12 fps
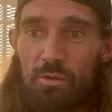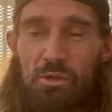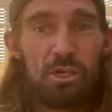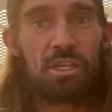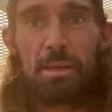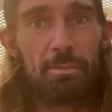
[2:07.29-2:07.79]

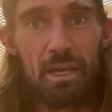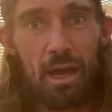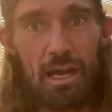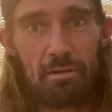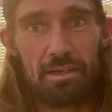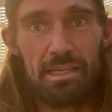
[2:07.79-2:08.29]
Just send me your
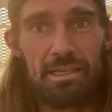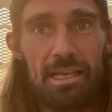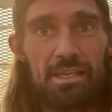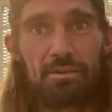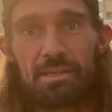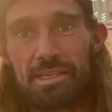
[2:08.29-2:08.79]
heart rate
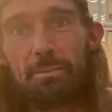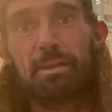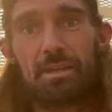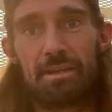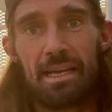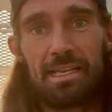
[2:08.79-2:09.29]
data and send me
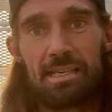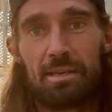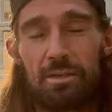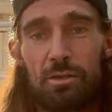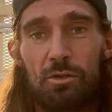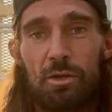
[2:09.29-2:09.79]
the data
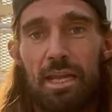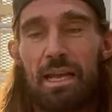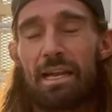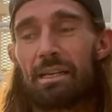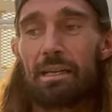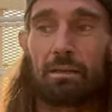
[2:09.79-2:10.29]
that you get.
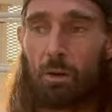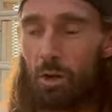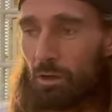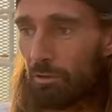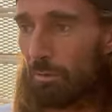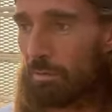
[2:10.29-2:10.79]
And I
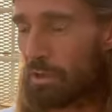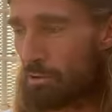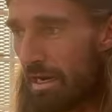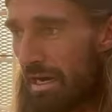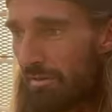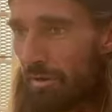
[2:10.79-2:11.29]
hooked her up to
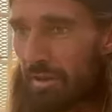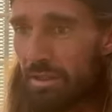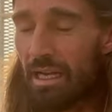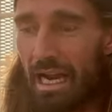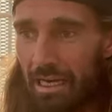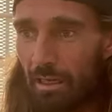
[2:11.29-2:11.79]
Strava and
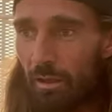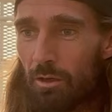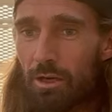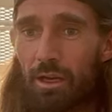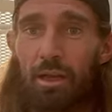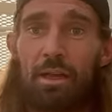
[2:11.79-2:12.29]
had a
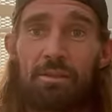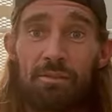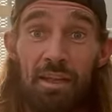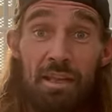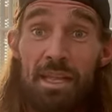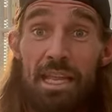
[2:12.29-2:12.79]
look, and
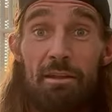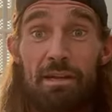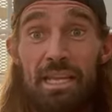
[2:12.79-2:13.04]
here it